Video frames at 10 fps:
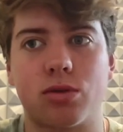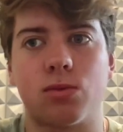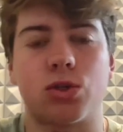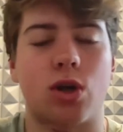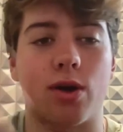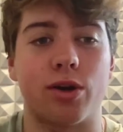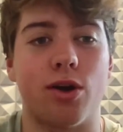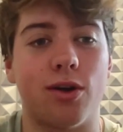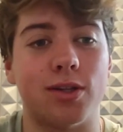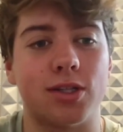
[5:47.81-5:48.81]
start at
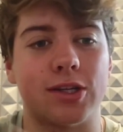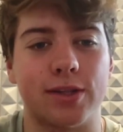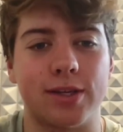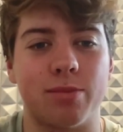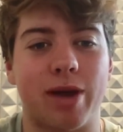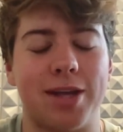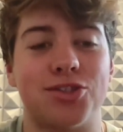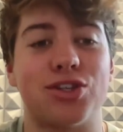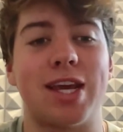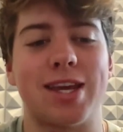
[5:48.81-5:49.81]
all until the Penn
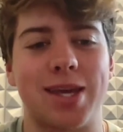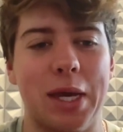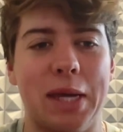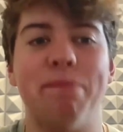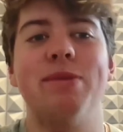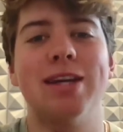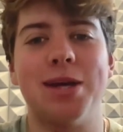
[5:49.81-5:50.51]
State game.